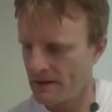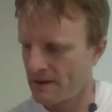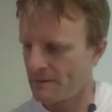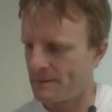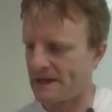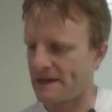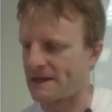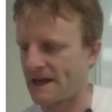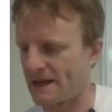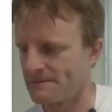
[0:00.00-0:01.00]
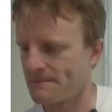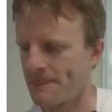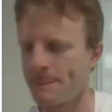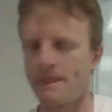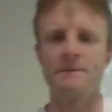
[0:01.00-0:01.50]
B k.
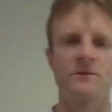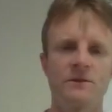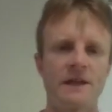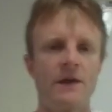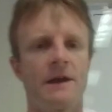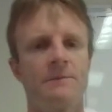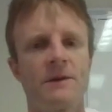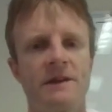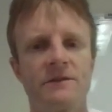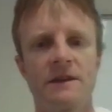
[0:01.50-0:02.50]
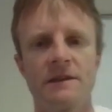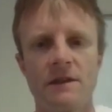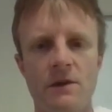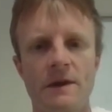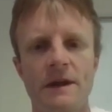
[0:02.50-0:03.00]
So now I'm raising and
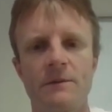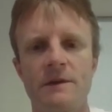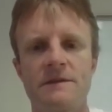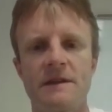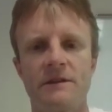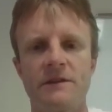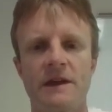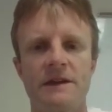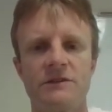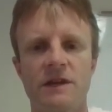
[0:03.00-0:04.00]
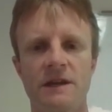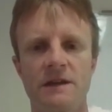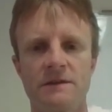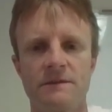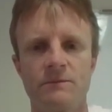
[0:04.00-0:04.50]
lowering with delta ij,
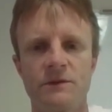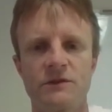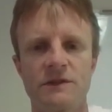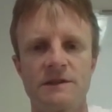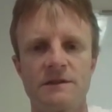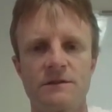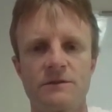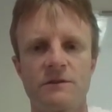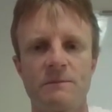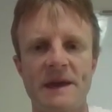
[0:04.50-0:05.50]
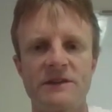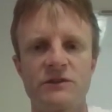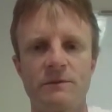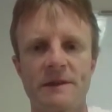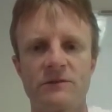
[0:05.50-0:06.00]
which is the
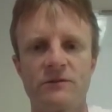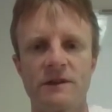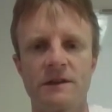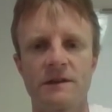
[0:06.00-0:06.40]
spatial metric.